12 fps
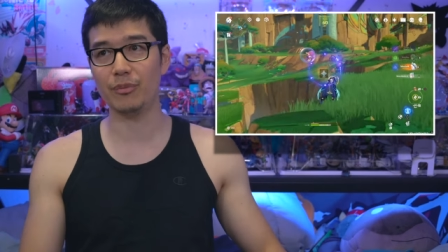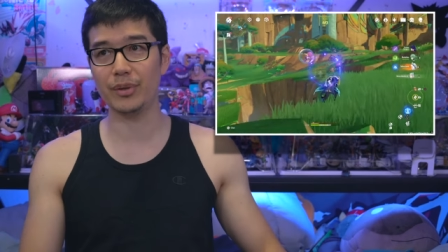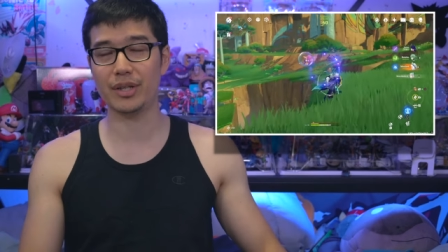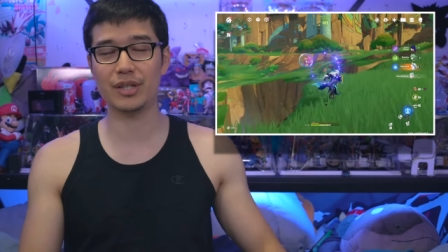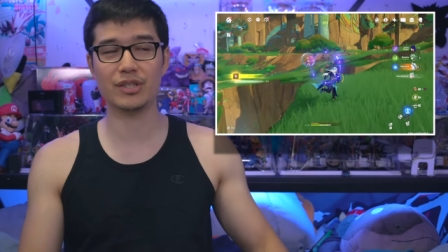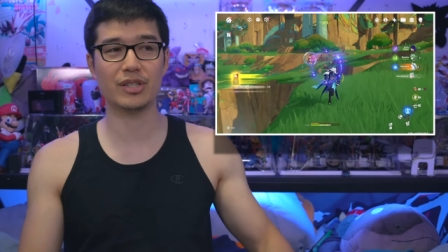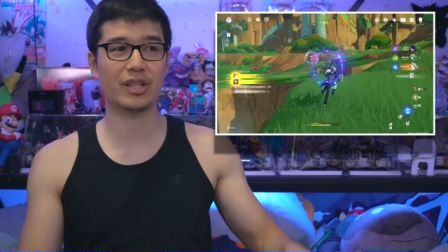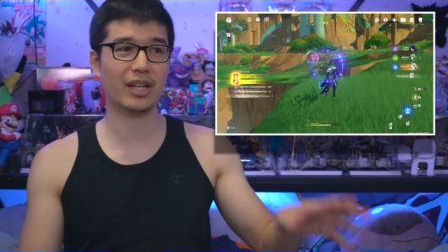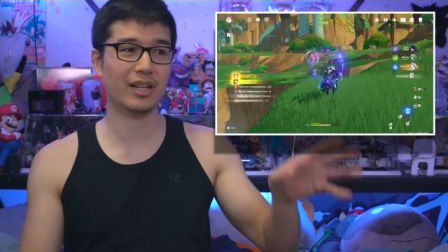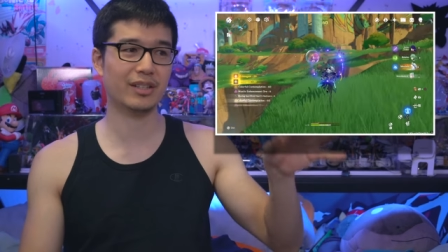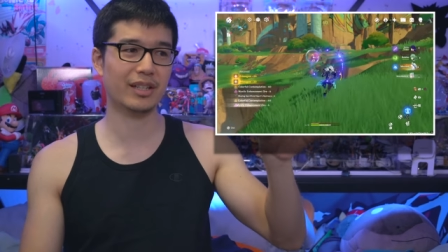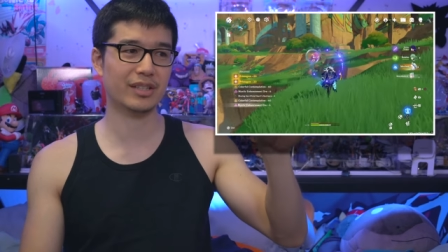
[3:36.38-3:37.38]
because you can
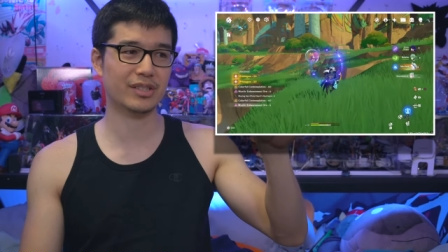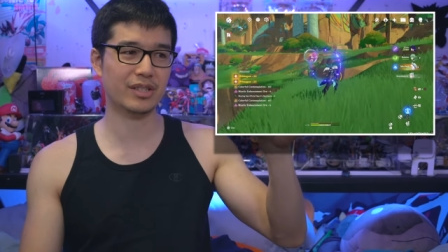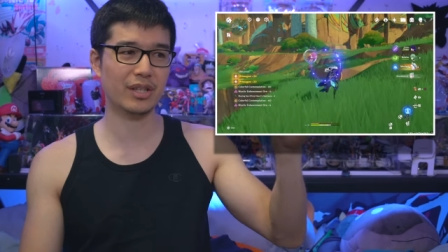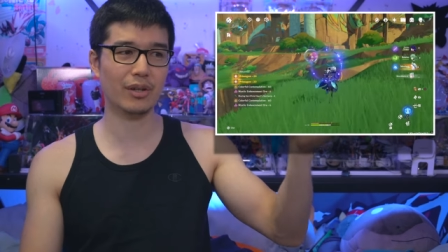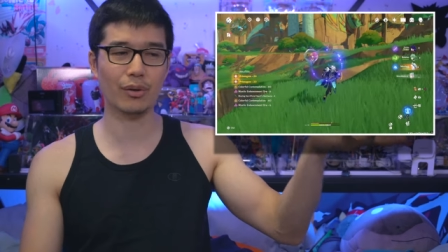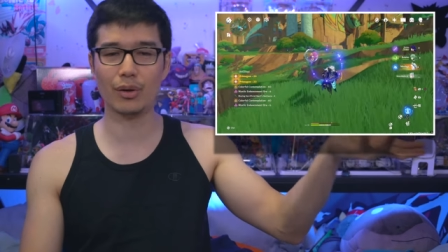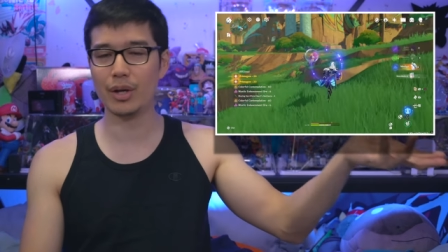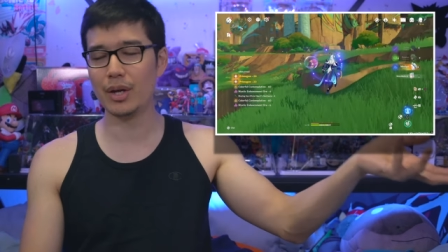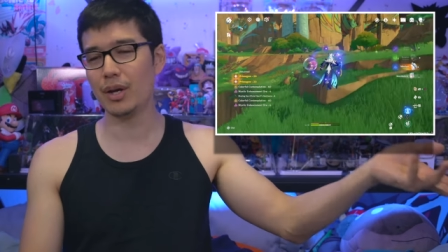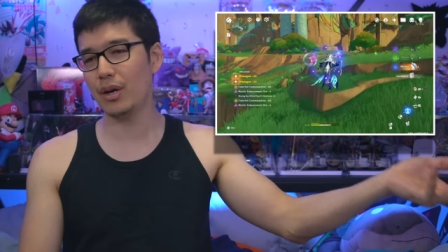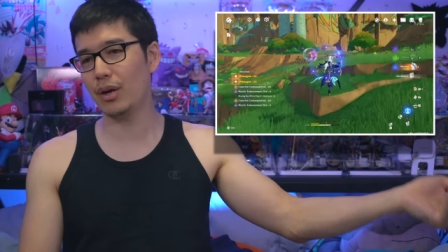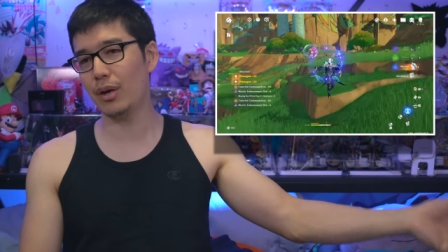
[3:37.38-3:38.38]
kind of like steal
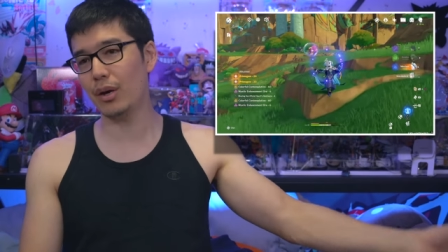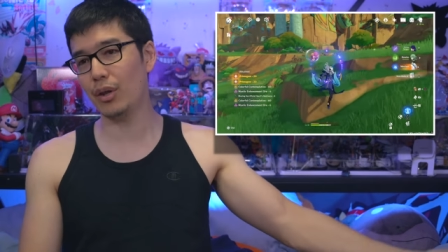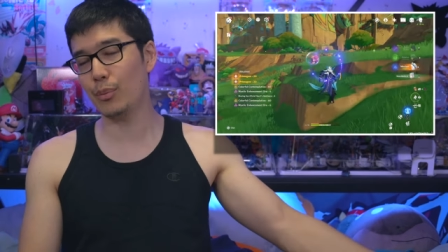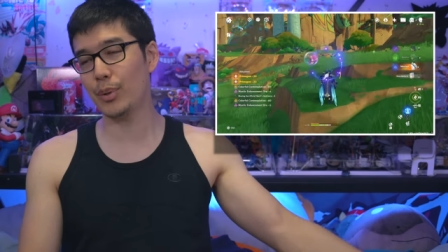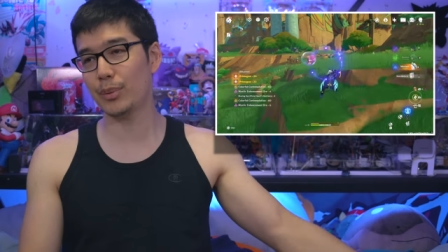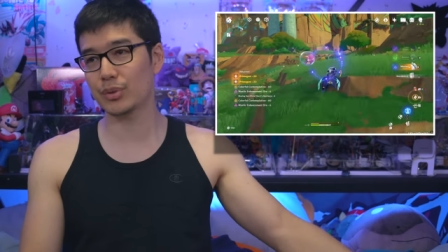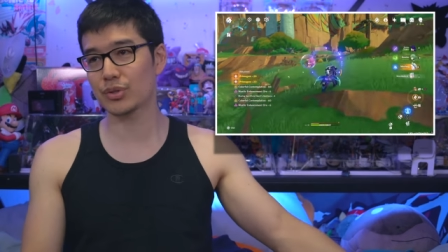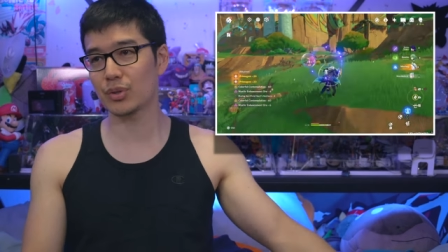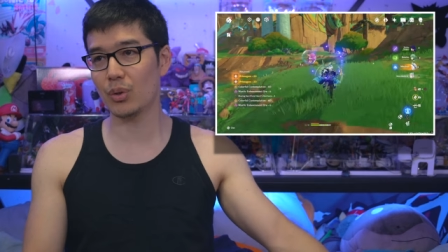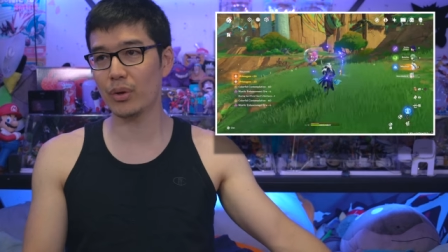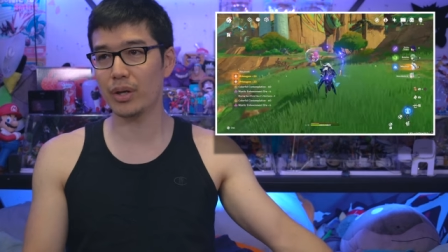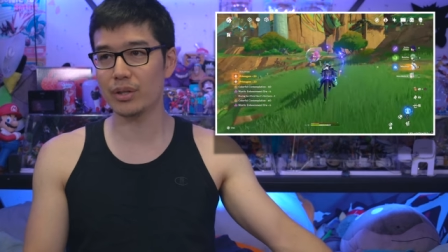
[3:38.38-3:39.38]
other people's
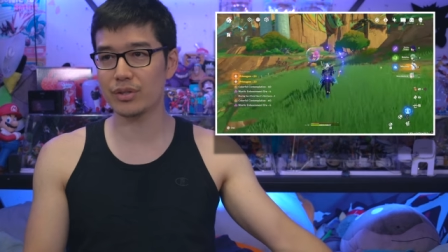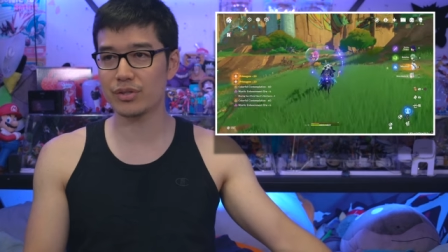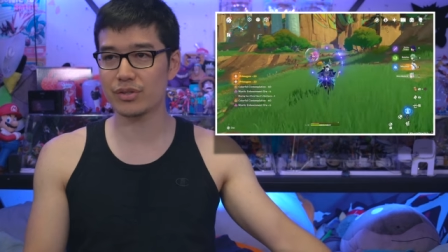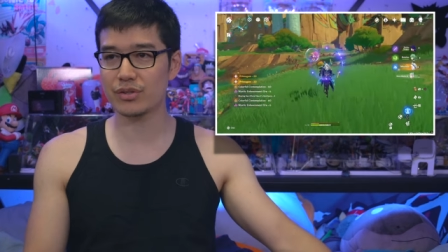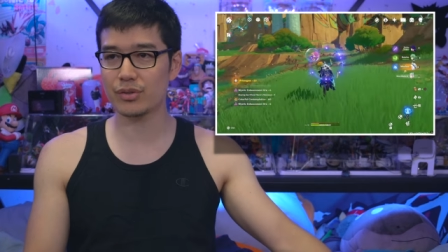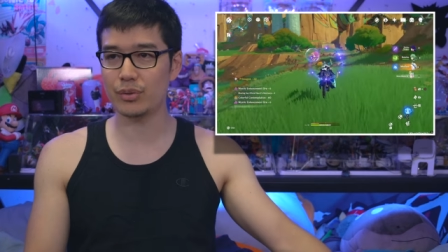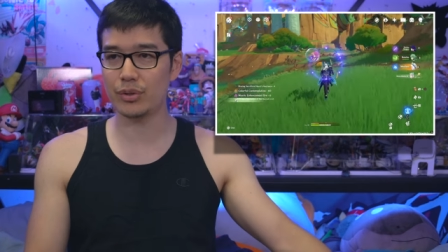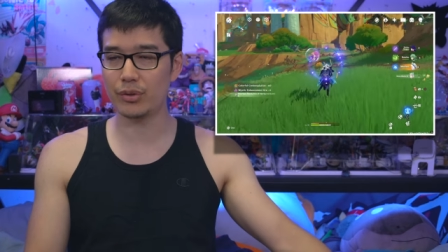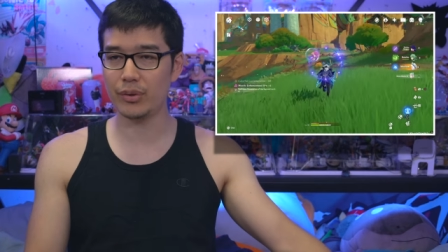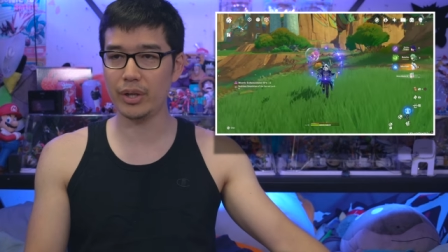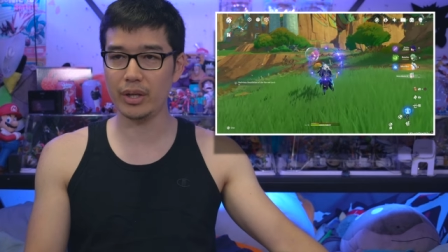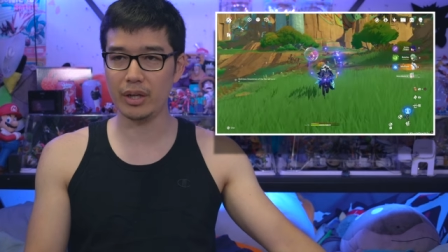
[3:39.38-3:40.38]
Saurians to a
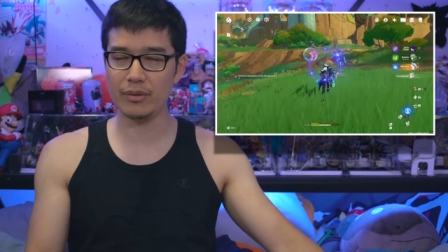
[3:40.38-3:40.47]
degree.